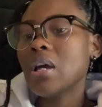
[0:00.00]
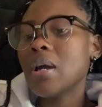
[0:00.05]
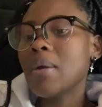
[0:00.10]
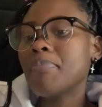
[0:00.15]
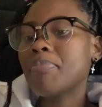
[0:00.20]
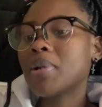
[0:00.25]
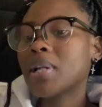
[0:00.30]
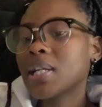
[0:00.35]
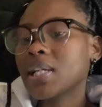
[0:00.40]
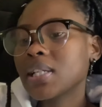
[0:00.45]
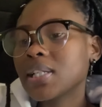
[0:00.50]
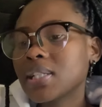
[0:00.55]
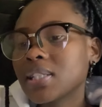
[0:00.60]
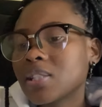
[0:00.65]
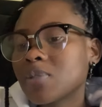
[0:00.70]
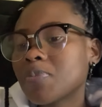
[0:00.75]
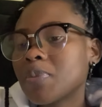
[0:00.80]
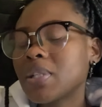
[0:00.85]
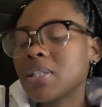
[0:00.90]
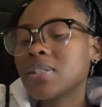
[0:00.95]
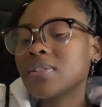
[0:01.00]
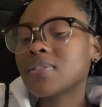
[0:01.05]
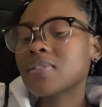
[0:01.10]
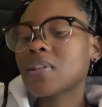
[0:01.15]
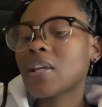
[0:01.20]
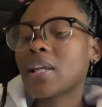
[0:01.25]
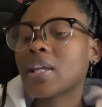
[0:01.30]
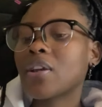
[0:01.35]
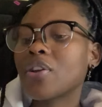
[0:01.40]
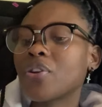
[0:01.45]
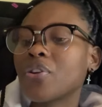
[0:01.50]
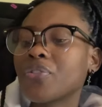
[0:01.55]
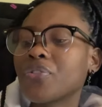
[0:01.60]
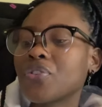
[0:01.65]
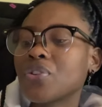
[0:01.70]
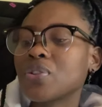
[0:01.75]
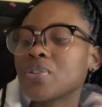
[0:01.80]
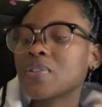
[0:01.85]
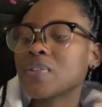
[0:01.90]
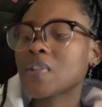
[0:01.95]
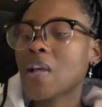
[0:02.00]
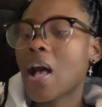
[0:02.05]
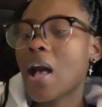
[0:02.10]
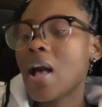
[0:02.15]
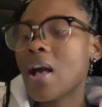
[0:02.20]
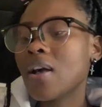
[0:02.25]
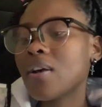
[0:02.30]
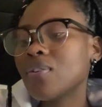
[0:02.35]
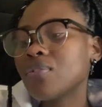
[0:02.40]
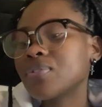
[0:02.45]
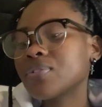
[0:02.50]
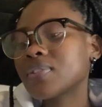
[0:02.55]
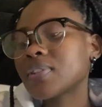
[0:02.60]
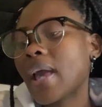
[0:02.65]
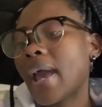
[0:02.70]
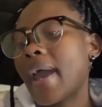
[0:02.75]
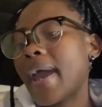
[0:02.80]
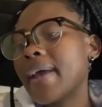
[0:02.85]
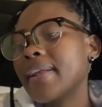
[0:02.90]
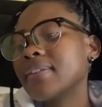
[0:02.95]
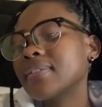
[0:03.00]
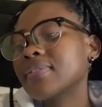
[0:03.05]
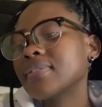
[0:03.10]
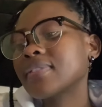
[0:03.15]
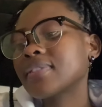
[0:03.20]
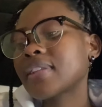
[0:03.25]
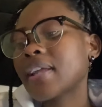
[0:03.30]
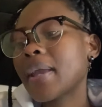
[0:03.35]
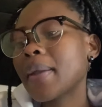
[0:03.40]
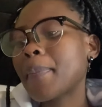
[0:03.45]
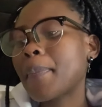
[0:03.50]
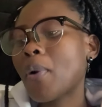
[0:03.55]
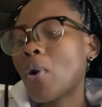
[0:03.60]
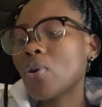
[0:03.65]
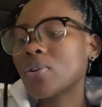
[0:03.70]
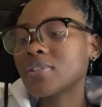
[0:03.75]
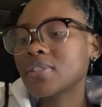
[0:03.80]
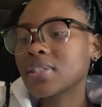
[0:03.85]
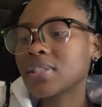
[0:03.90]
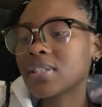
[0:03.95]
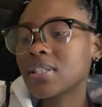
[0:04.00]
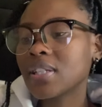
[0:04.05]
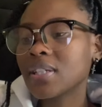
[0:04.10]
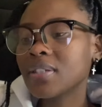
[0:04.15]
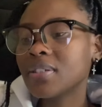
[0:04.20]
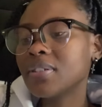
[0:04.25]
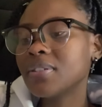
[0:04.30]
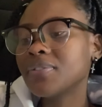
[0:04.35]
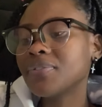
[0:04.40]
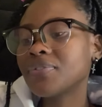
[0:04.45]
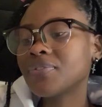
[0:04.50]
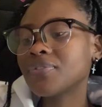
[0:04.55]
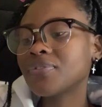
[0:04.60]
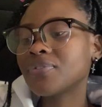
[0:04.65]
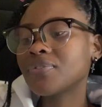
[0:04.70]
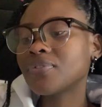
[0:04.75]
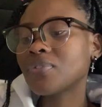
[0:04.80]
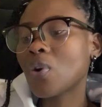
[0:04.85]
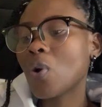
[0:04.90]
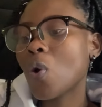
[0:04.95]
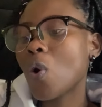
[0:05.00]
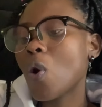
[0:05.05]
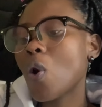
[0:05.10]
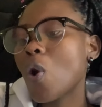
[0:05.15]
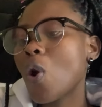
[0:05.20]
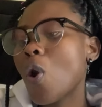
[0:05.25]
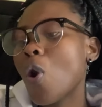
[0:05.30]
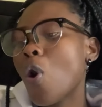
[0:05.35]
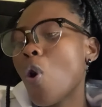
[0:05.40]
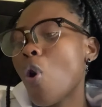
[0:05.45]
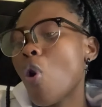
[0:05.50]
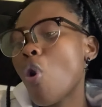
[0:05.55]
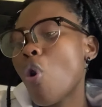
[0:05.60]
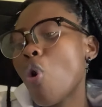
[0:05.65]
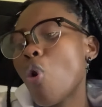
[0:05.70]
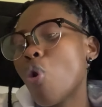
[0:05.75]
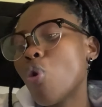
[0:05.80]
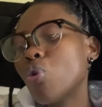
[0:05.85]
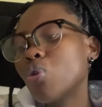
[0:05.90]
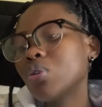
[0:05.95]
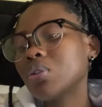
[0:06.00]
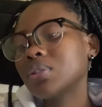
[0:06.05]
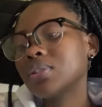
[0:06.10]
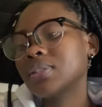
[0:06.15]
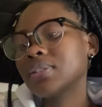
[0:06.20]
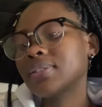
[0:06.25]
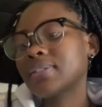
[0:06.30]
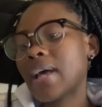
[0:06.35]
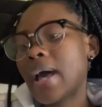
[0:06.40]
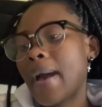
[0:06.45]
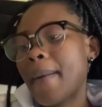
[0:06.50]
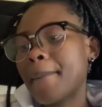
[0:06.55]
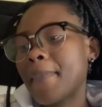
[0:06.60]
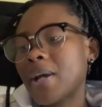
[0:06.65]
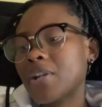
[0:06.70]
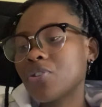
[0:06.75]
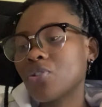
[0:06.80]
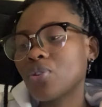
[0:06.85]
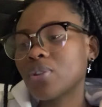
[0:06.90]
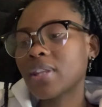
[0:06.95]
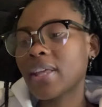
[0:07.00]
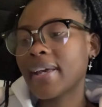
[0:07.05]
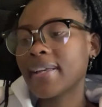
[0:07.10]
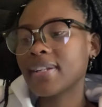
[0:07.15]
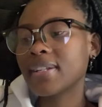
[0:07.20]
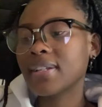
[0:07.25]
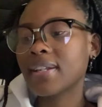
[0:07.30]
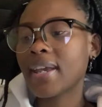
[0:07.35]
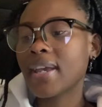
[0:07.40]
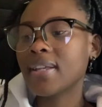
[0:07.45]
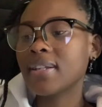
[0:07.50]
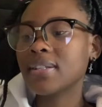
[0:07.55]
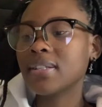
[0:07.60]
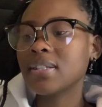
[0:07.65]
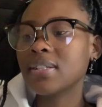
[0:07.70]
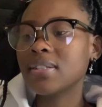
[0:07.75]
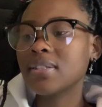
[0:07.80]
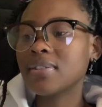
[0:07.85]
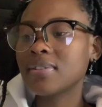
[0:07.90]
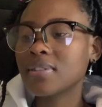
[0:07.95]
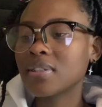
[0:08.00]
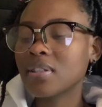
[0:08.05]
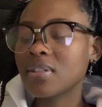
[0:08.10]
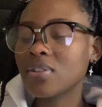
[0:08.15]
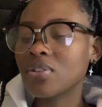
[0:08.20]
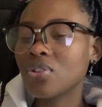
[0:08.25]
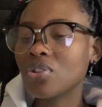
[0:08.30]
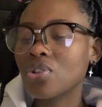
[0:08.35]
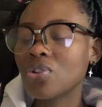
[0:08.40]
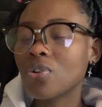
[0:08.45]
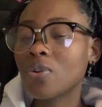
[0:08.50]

please take care of yourselves and stay positive all the time. I know that it ain't easy.